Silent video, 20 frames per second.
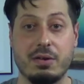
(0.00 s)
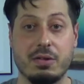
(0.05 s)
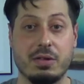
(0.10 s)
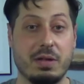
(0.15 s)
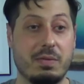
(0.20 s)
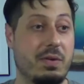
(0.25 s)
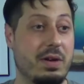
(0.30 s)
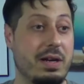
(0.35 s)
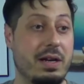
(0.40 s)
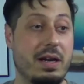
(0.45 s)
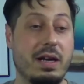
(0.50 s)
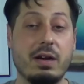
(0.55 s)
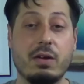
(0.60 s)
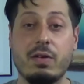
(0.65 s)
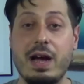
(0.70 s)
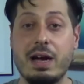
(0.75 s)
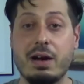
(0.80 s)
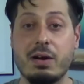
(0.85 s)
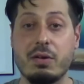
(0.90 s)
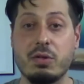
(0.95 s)
And what
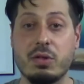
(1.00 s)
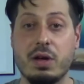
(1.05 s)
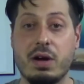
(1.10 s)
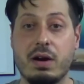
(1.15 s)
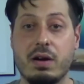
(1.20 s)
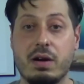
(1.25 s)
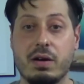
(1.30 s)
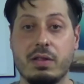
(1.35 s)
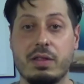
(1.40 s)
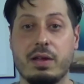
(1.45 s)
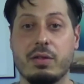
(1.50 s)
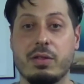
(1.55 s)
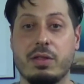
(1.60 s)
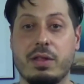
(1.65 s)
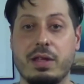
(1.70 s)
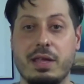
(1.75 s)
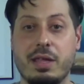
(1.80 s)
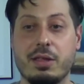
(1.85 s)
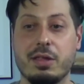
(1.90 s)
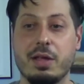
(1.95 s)
nutcrackers are, they're
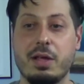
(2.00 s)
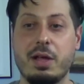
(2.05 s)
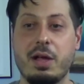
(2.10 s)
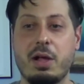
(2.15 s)
these